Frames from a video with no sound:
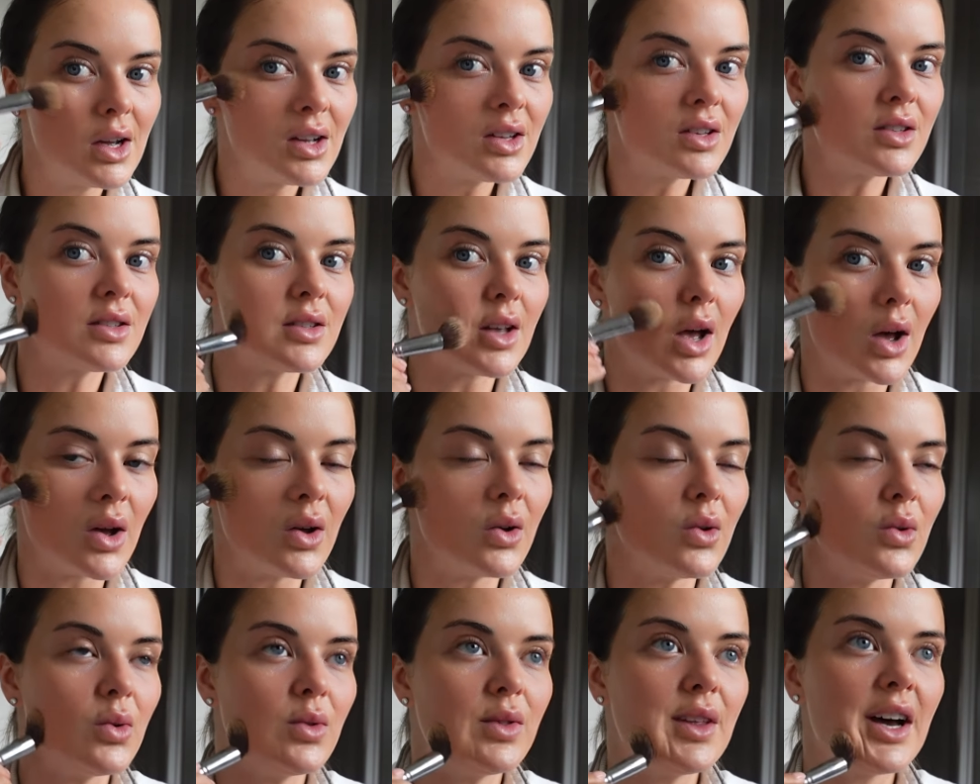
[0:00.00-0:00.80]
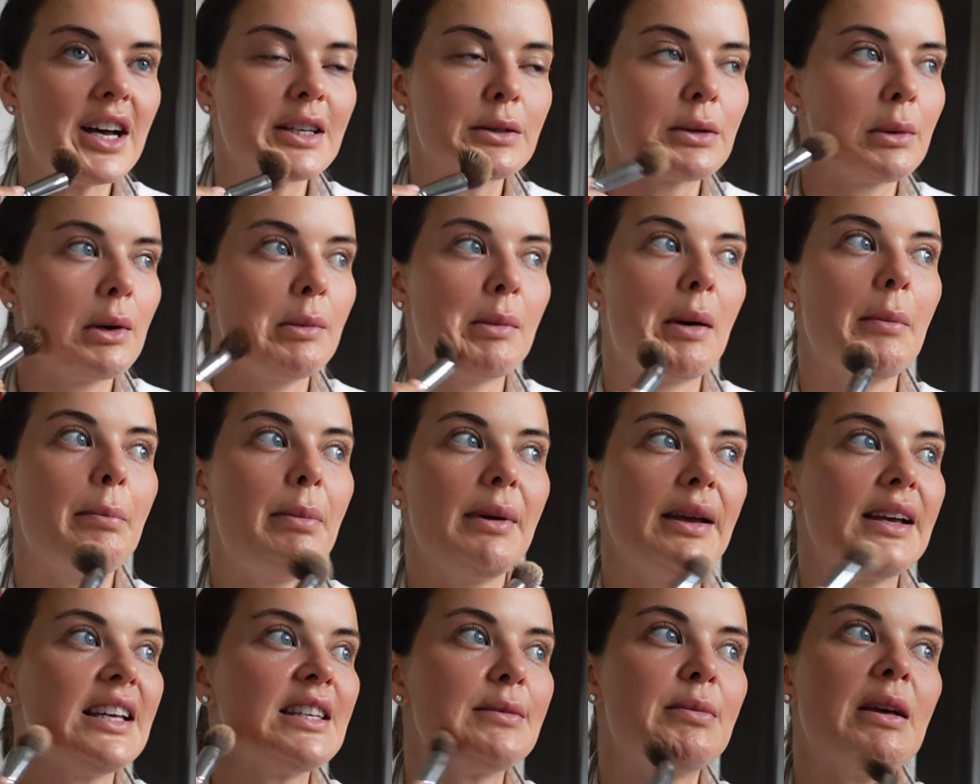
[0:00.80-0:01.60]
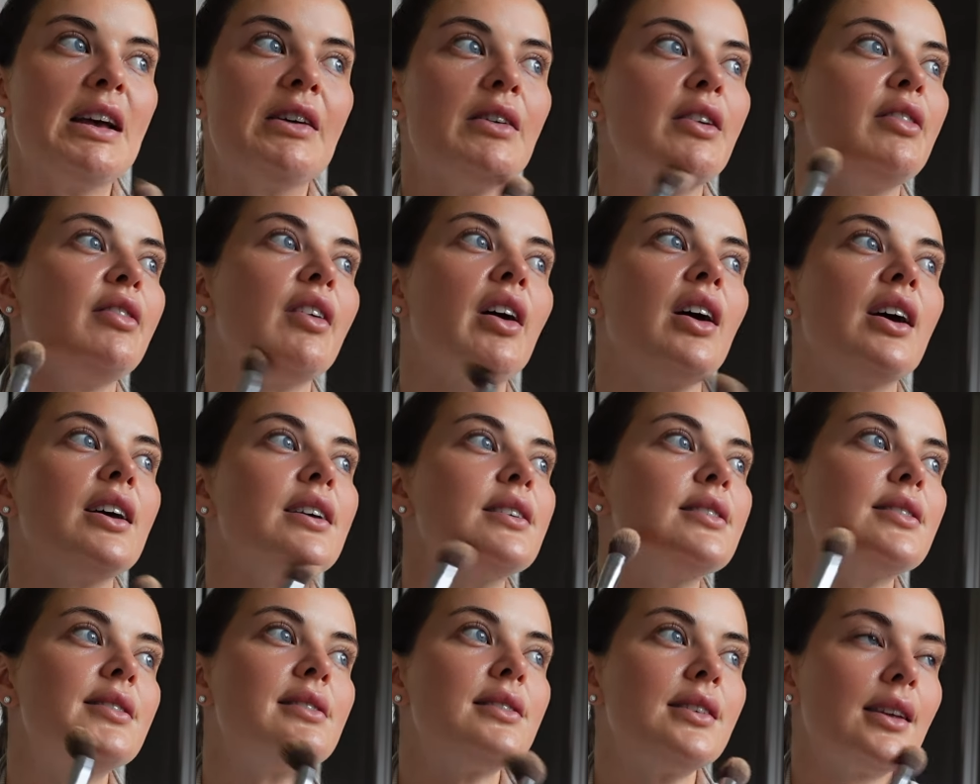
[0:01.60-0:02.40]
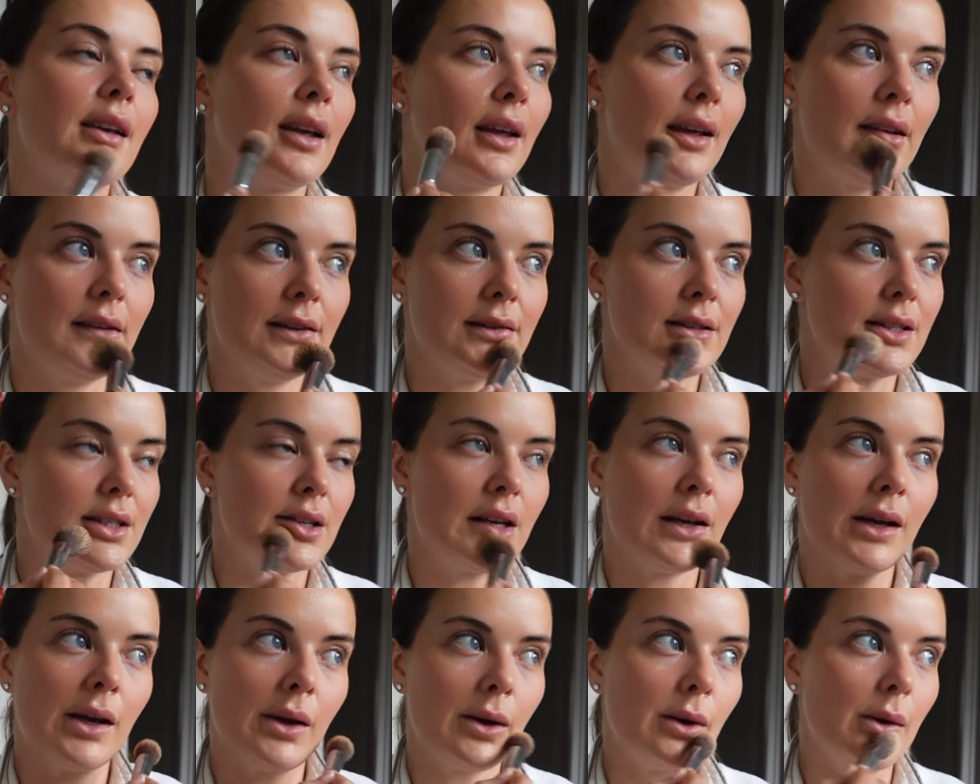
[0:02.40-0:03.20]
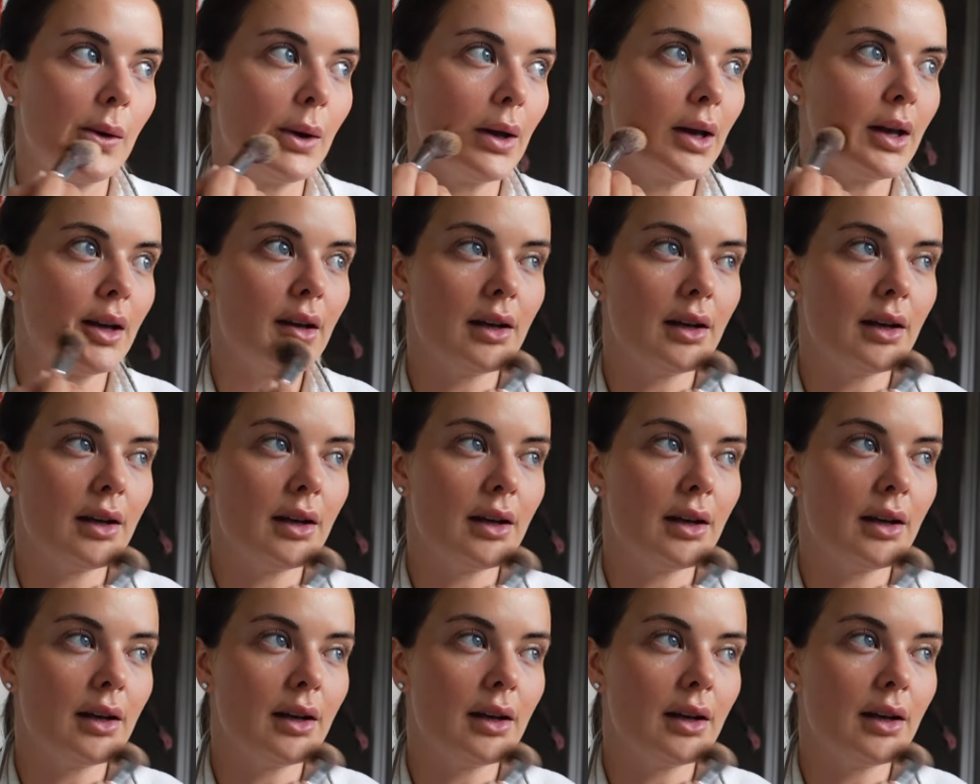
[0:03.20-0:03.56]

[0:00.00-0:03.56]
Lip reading: So that's probably my biggest bit of advice, is to